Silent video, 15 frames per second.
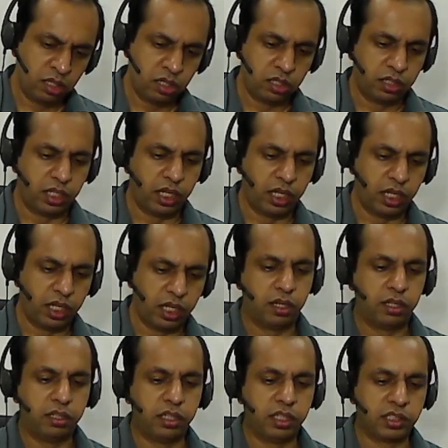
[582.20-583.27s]
then
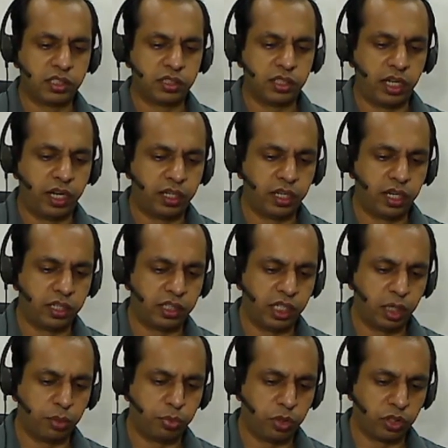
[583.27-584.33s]
this entire thing
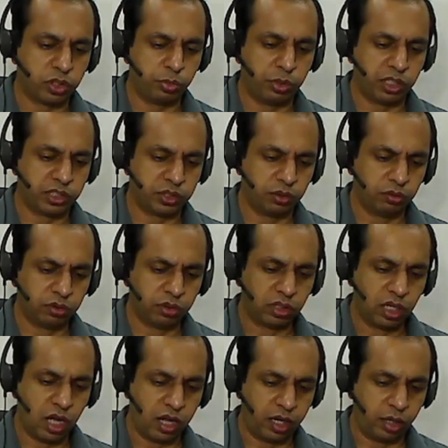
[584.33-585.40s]
approximates to
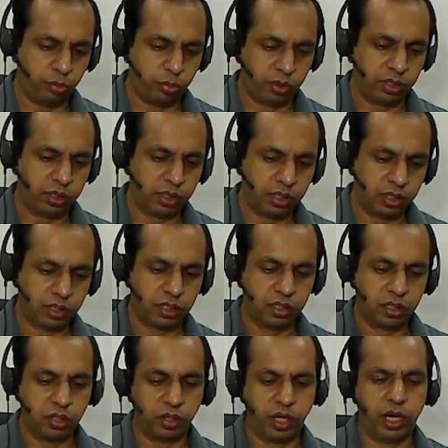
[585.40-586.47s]
RM,
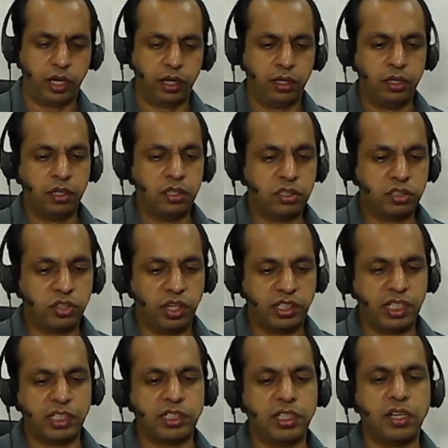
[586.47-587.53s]
okay. So
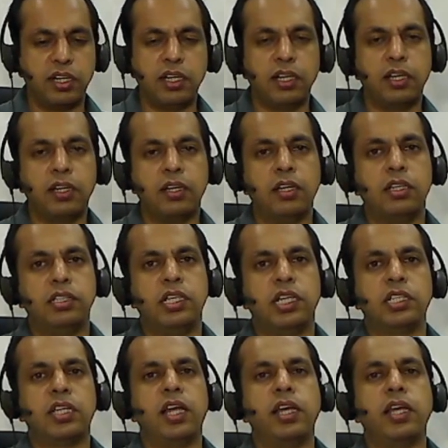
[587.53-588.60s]
essentially,
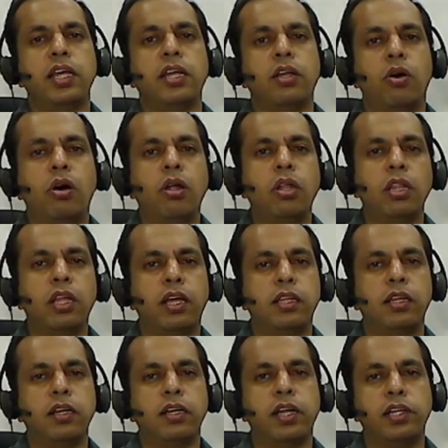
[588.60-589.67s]
just like in all the
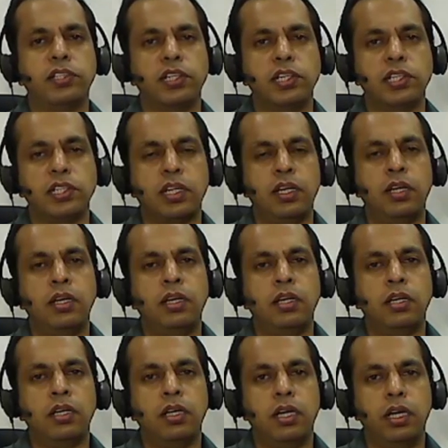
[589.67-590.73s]
other cases
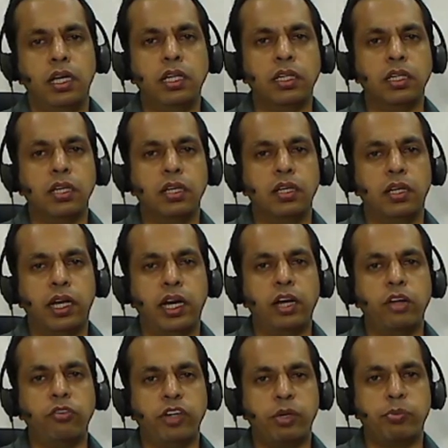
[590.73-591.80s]
in the
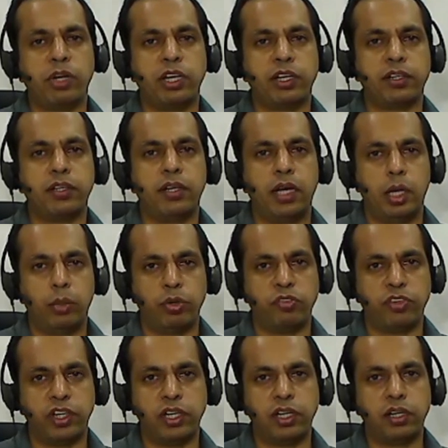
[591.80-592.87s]
negative feedback
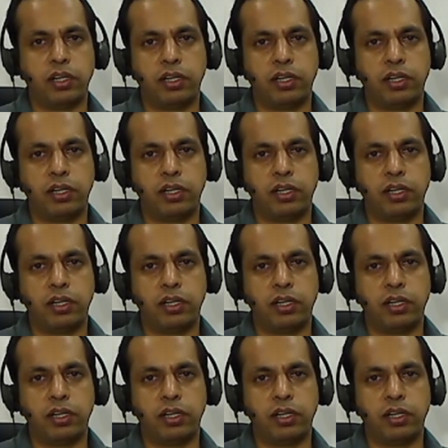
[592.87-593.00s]
amplifier,